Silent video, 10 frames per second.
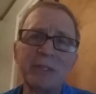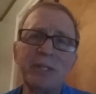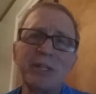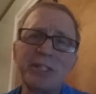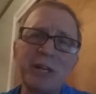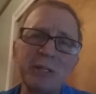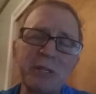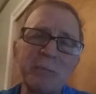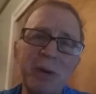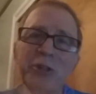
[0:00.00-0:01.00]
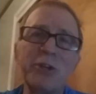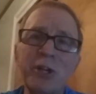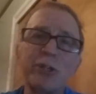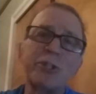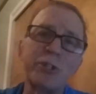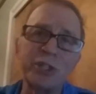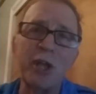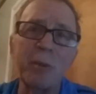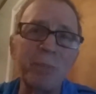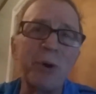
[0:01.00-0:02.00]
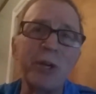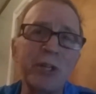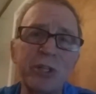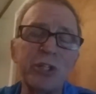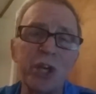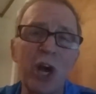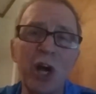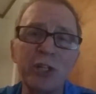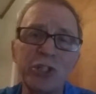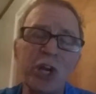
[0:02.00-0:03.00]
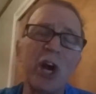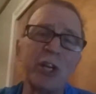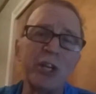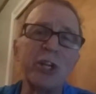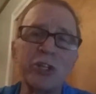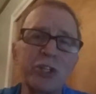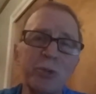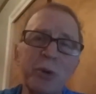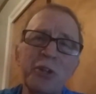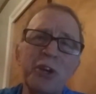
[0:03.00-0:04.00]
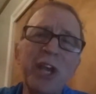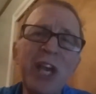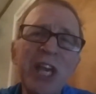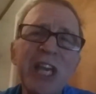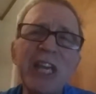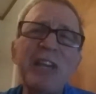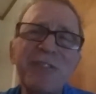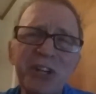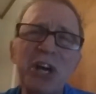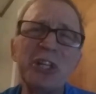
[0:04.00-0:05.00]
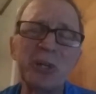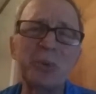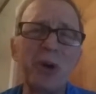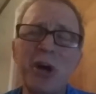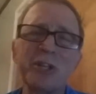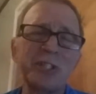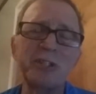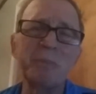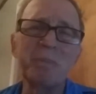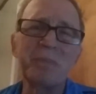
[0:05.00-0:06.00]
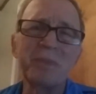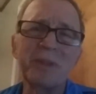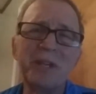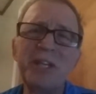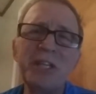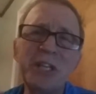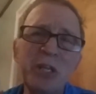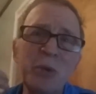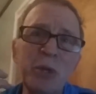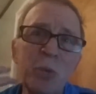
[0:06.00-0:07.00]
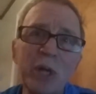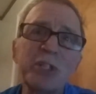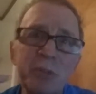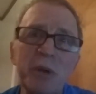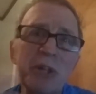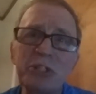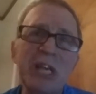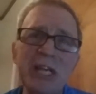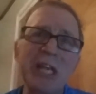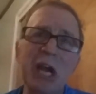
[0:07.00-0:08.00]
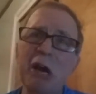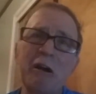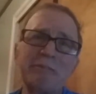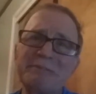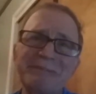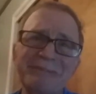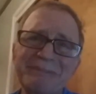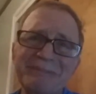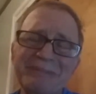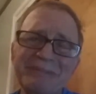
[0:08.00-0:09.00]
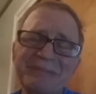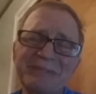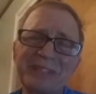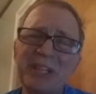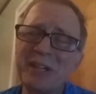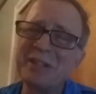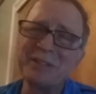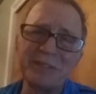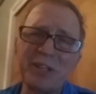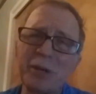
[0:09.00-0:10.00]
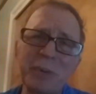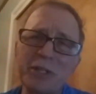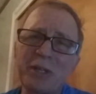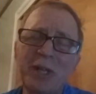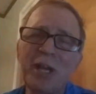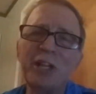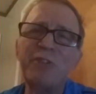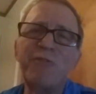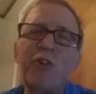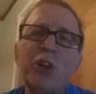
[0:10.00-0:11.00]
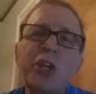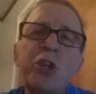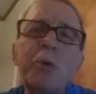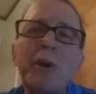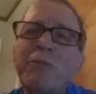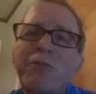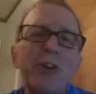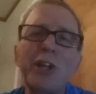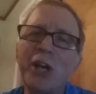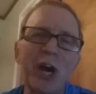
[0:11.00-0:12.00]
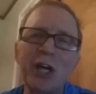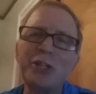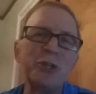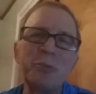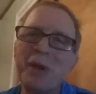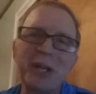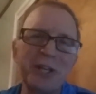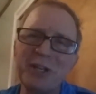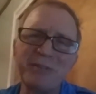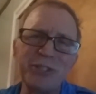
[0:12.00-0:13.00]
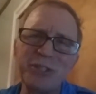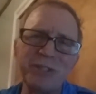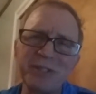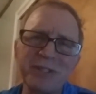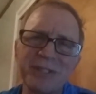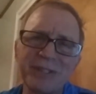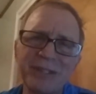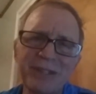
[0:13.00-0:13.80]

He looks down and says, "Mother, here's your son," pointing to John. "John, here's your mother." Even on the cross, he wants his mother taken care of. Oh, talk about fully human, fully God, the humanity of Jesus.